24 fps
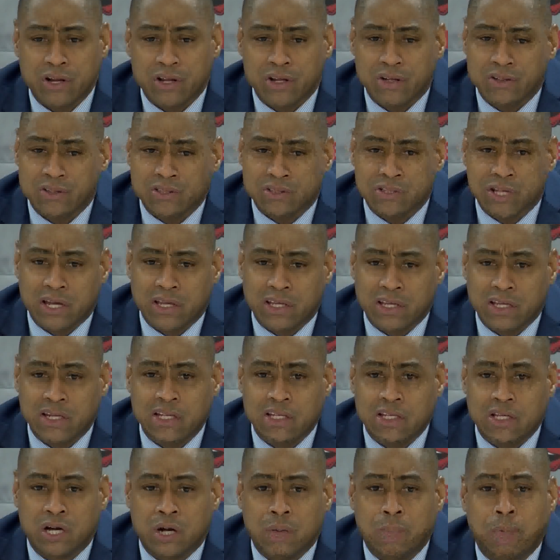And just like any
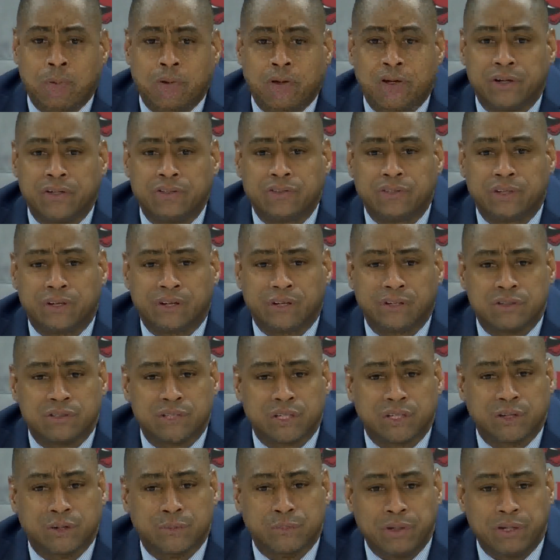young player, he's going to
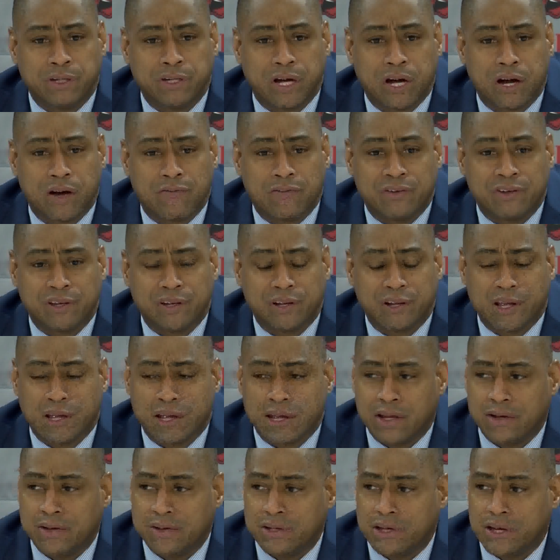continue to be confident
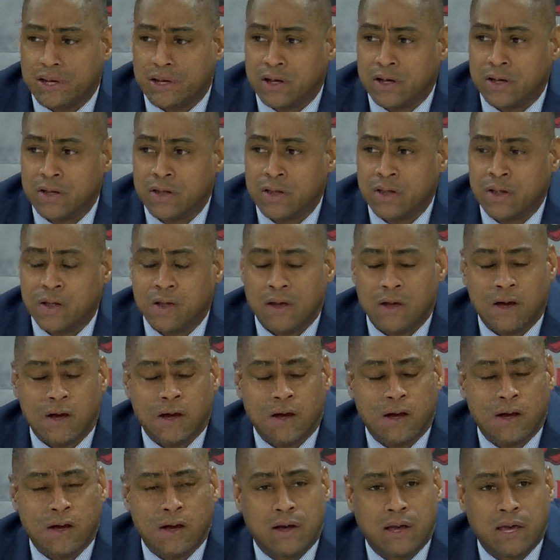and uh,
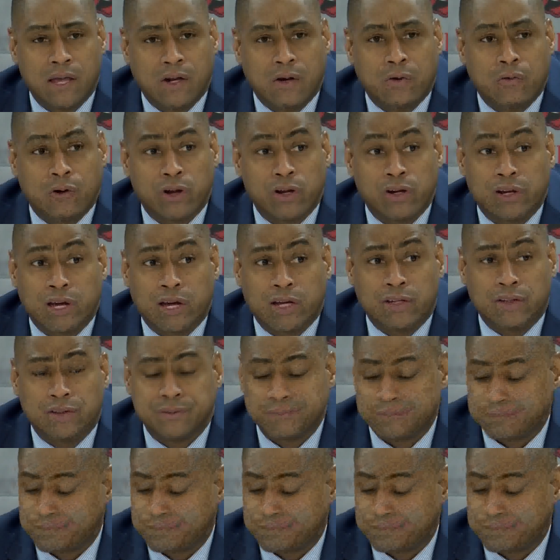uh, had a great night.